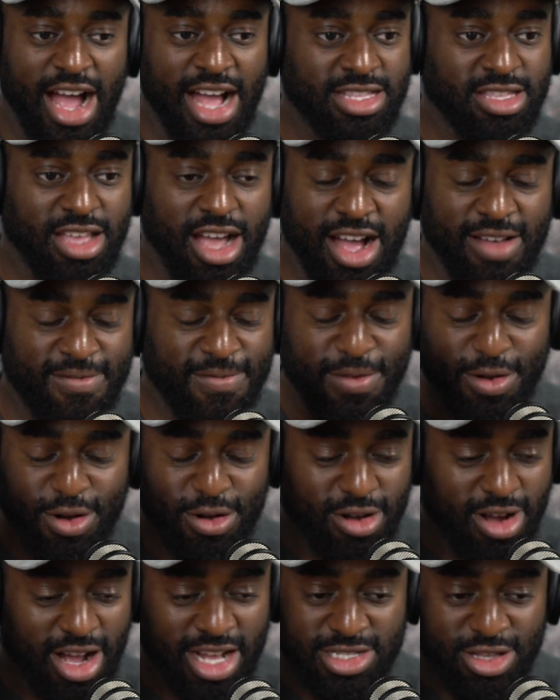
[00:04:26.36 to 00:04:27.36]
I
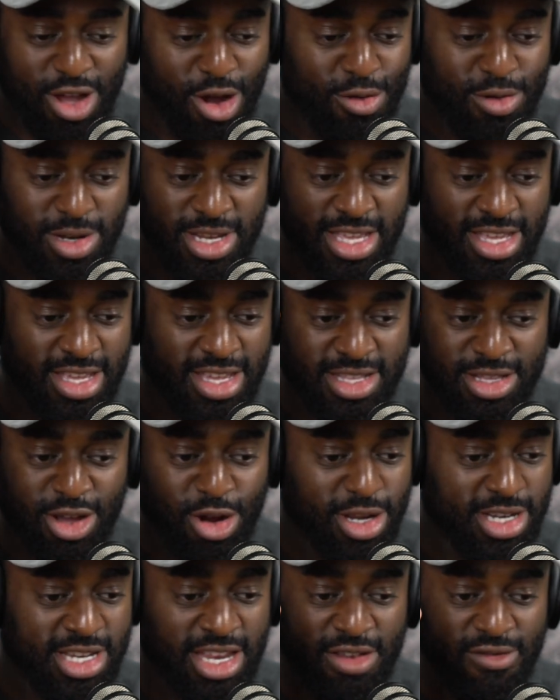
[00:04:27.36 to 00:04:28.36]
forgot. It
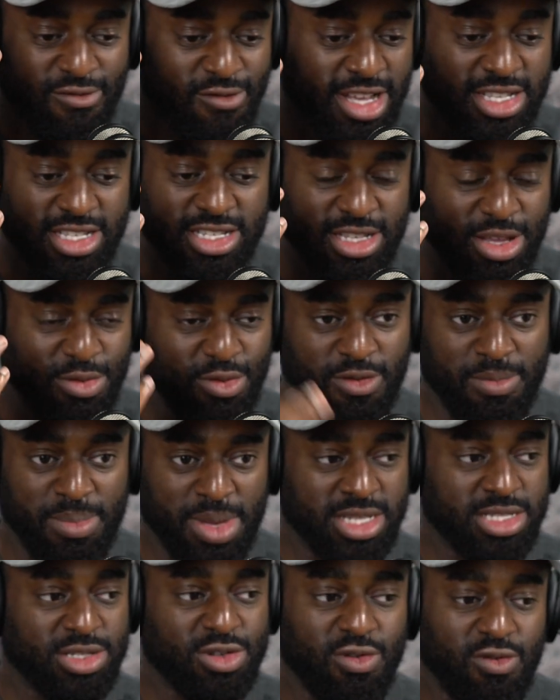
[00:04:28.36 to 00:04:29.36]
totally didn't register with me
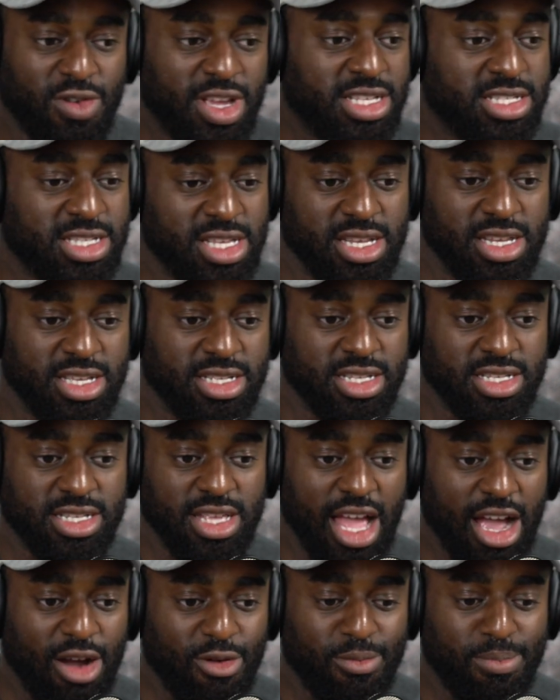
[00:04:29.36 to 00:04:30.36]
until recently, just
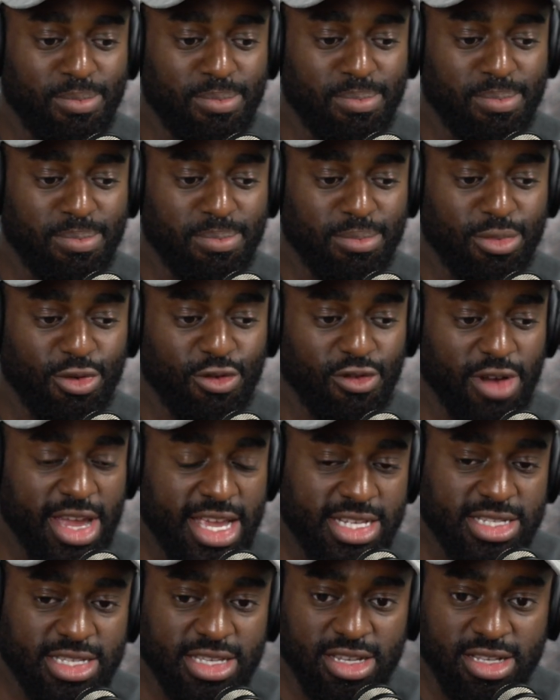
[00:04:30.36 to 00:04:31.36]
how
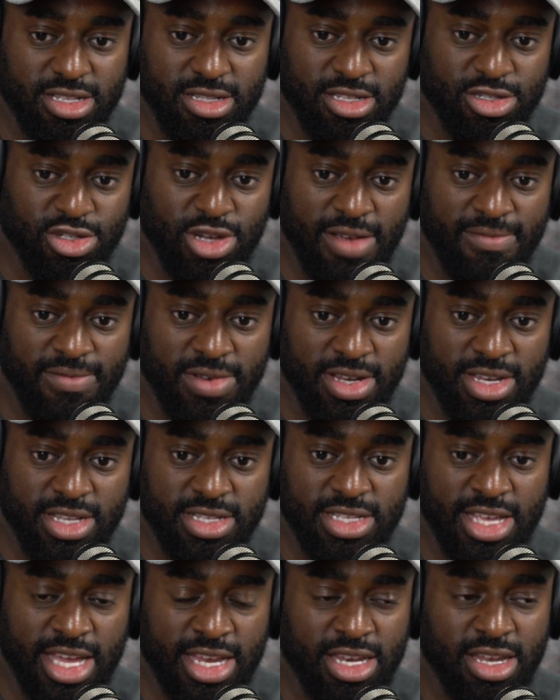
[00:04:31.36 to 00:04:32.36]
crazy that the traveling
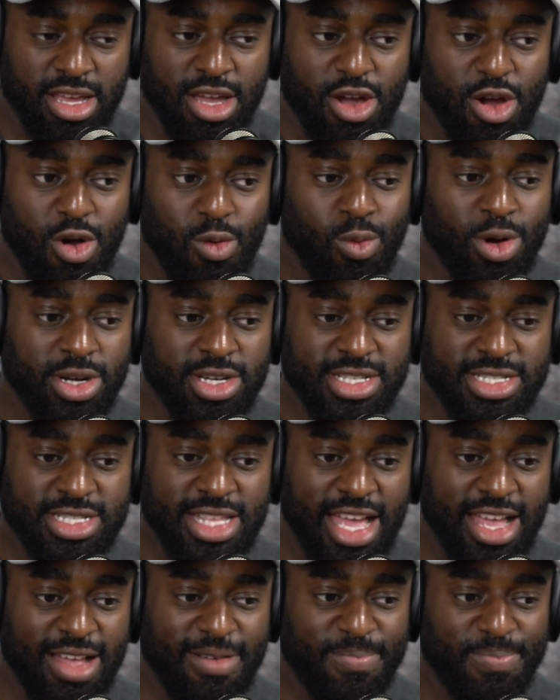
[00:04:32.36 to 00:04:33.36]
is. And what does
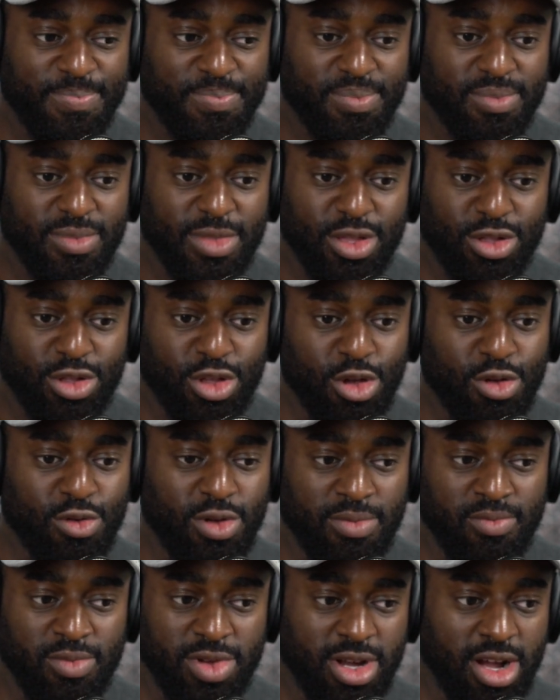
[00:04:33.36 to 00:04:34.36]
that do
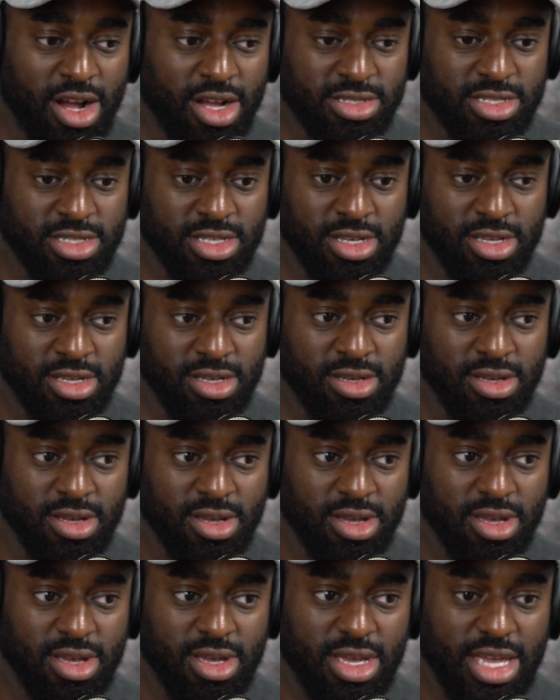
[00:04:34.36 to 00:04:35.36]
in regards to
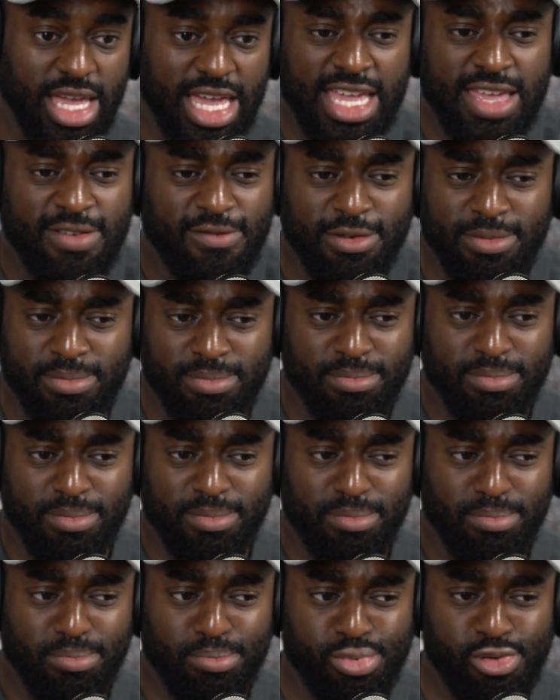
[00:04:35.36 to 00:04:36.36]
even
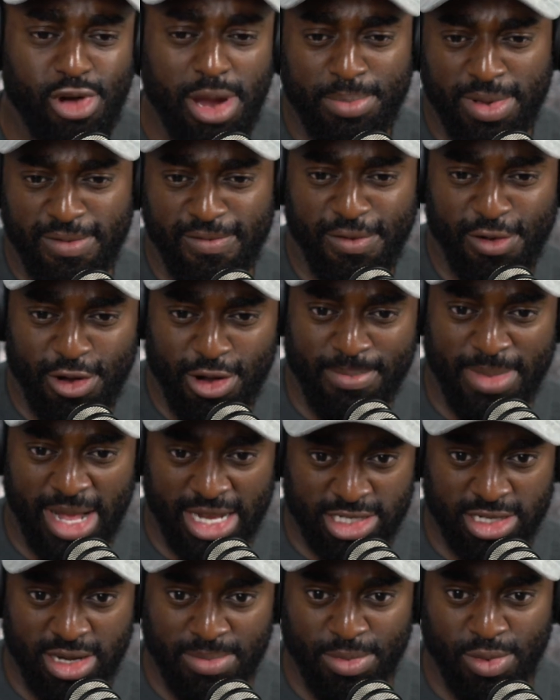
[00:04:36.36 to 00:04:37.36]
prepping for a
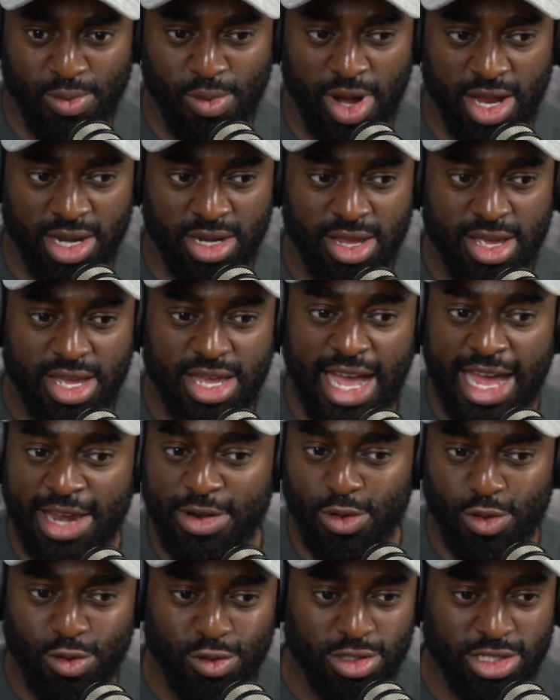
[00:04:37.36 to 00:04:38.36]
match, number one, and
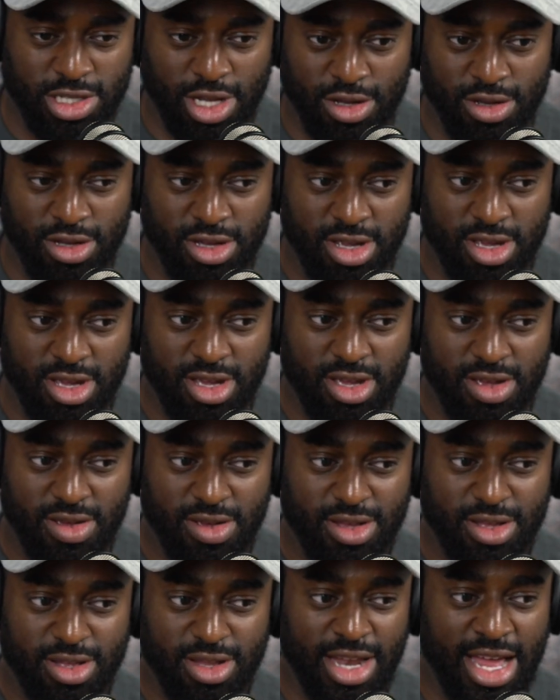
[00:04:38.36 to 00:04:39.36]
also,
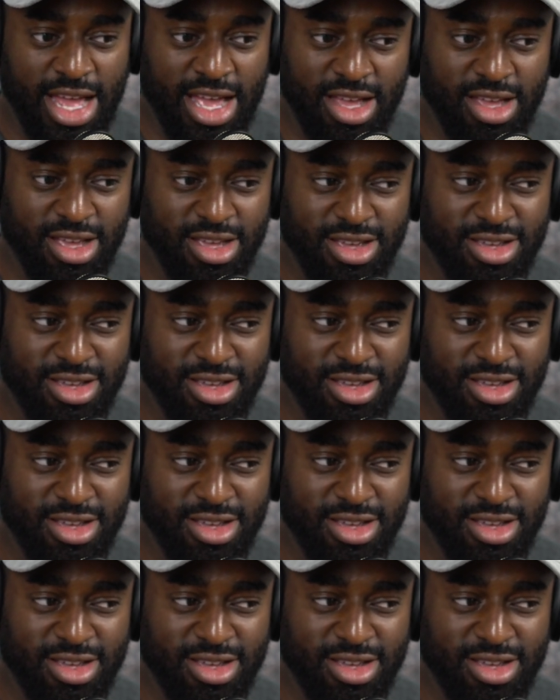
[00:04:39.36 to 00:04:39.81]
like,